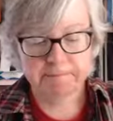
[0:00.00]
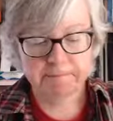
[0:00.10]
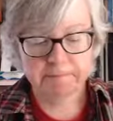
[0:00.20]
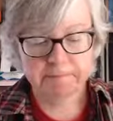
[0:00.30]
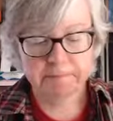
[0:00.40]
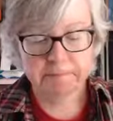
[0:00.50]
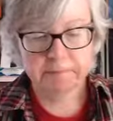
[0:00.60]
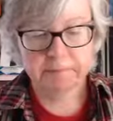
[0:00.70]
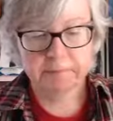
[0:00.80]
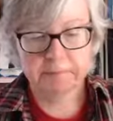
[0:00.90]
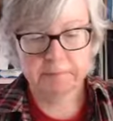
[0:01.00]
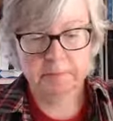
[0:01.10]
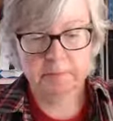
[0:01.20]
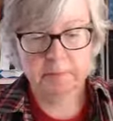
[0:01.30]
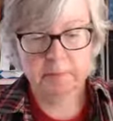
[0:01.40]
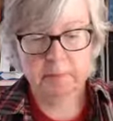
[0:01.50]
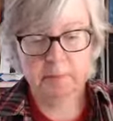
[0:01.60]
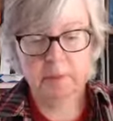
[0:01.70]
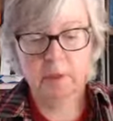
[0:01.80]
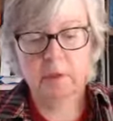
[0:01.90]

(no one is talking)